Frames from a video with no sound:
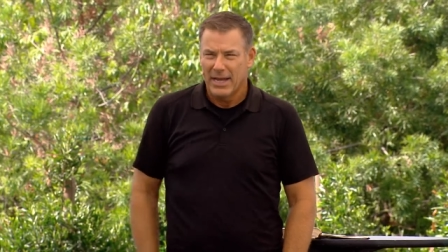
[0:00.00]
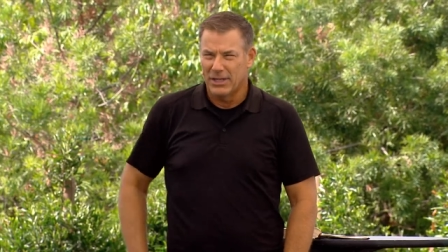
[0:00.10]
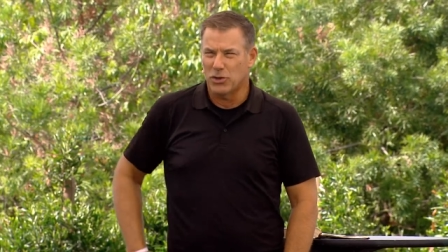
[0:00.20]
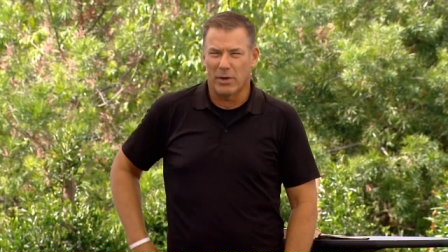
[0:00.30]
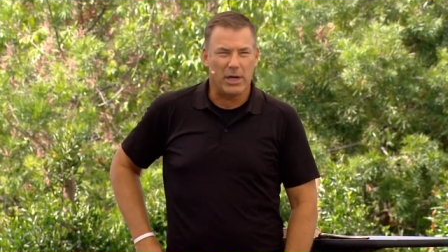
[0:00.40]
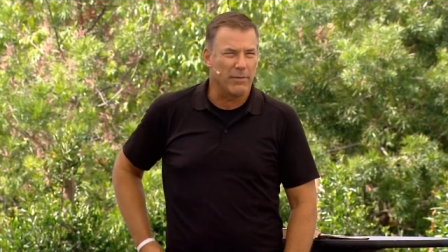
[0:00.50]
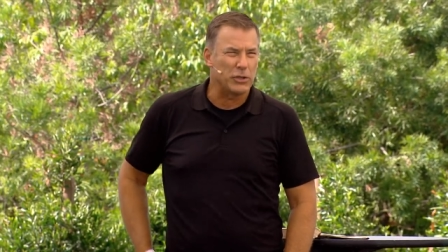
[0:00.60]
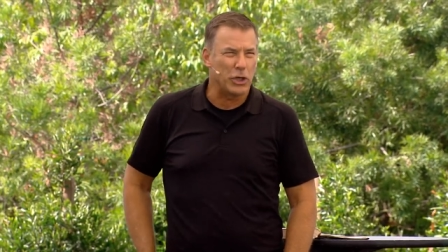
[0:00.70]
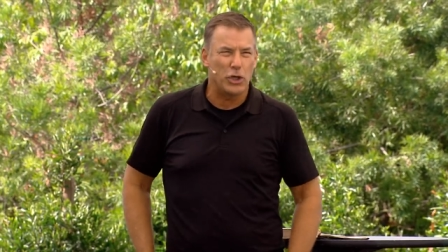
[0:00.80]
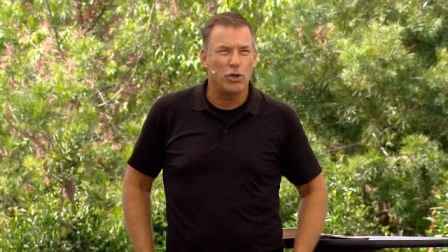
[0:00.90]
And so it covers
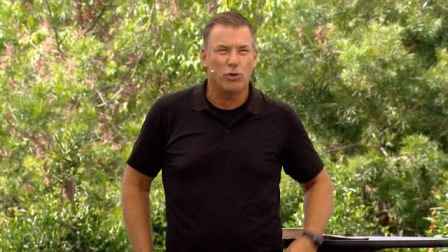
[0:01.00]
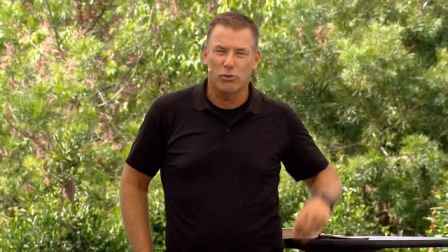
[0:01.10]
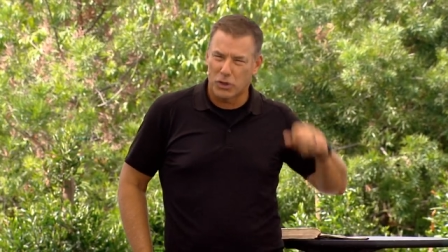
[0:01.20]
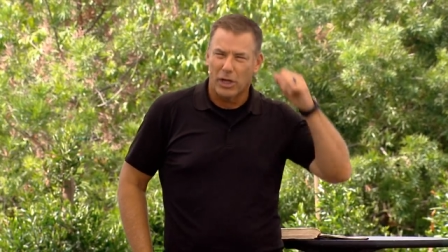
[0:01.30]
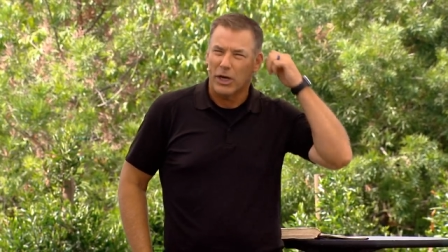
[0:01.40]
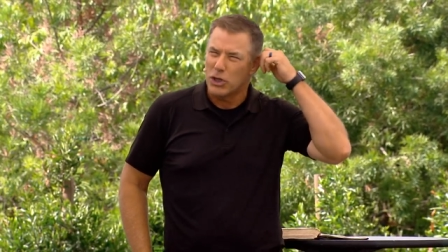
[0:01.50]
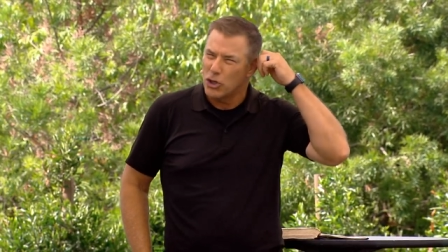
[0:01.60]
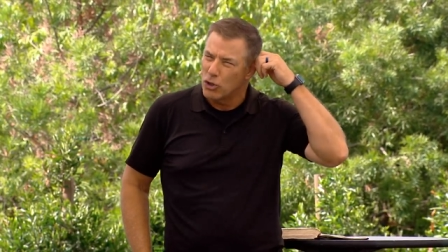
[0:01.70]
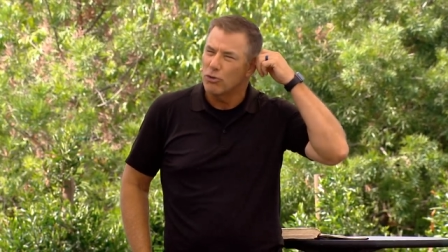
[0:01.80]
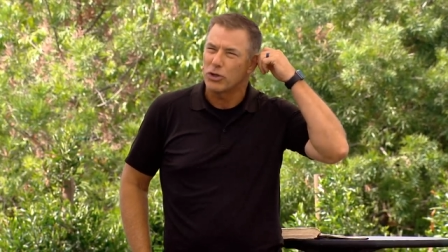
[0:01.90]
a huge, a
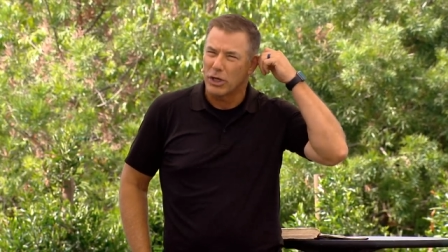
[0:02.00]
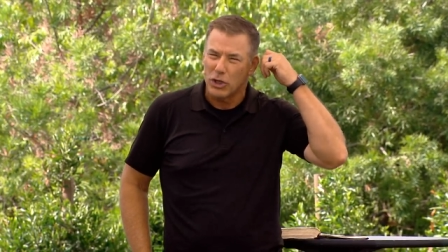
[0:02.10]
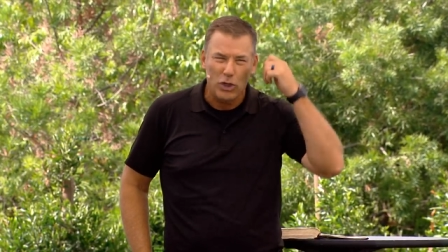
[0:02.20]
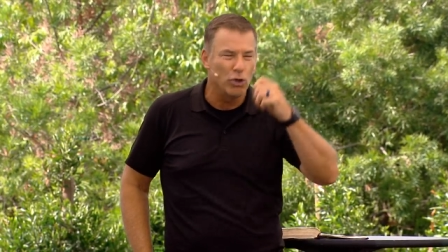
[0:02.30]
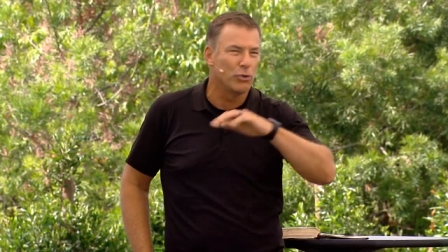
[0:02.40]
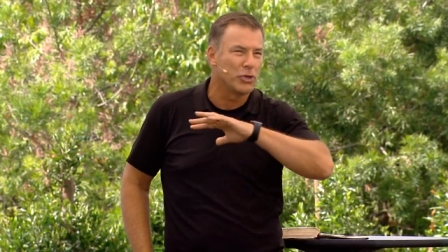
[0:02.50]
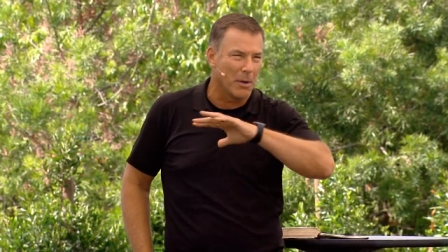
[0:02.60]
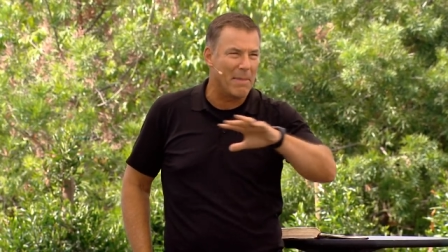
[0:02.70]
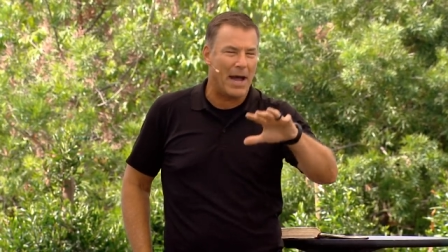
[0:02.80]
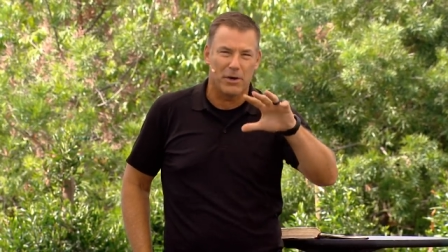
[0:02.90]
huge, a huge
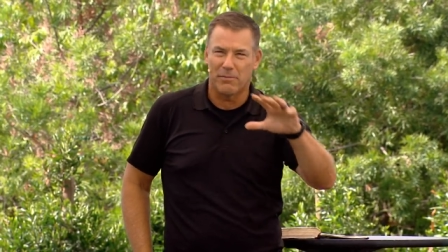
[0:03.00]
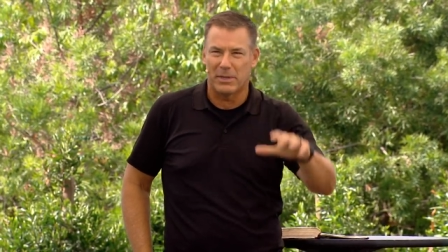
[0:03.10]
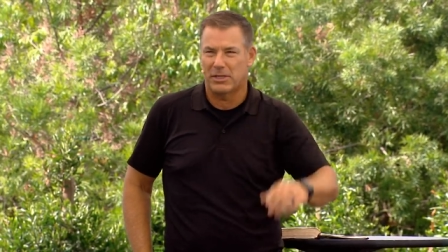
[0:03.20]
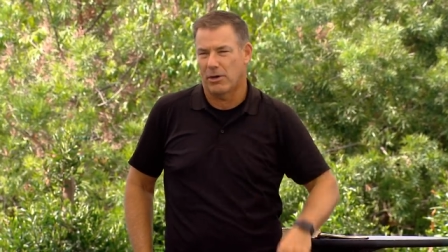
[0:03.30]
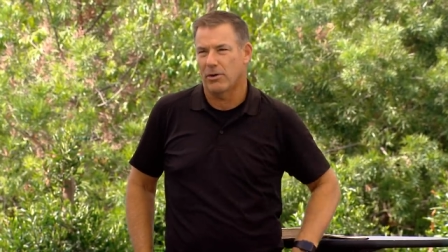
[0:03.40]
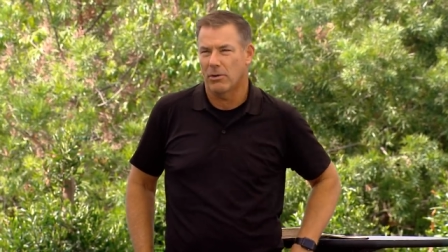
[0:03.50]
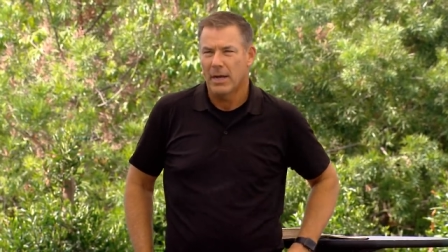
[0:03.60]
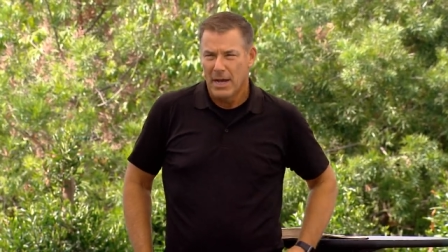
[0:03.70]
amount of material.